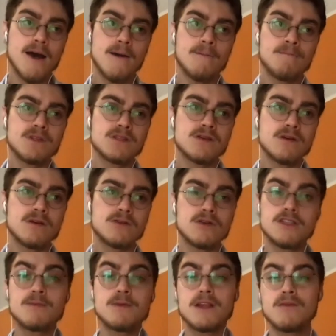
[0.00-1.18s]
So
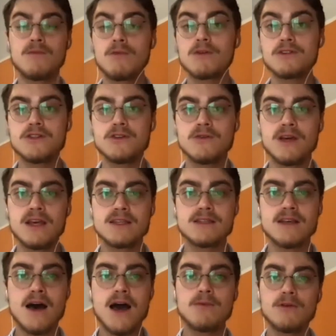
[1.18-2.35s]
typically what we'll do is
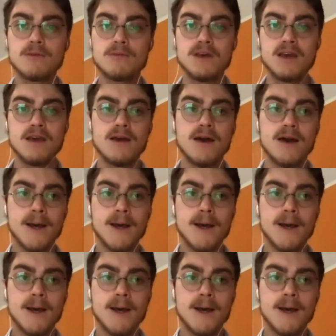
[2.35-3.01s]
I will be